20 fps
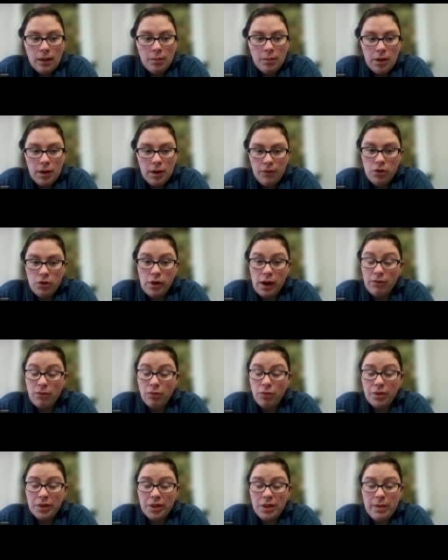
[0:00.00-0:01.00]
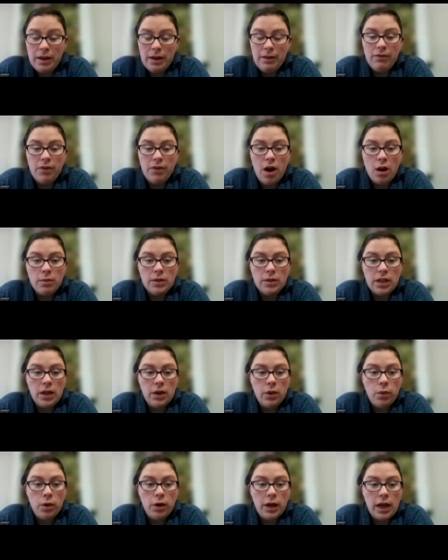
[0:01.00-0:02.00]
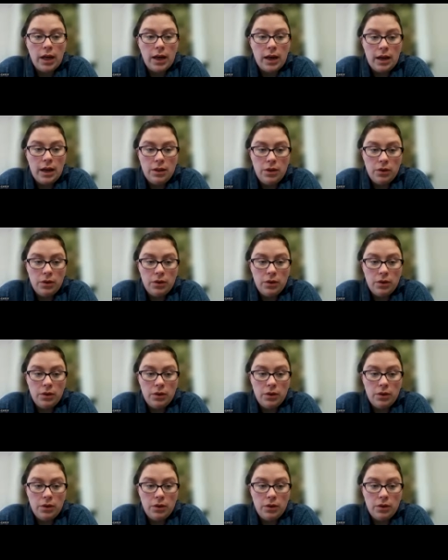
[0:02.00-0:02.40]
but if you have really big farms that you're working on,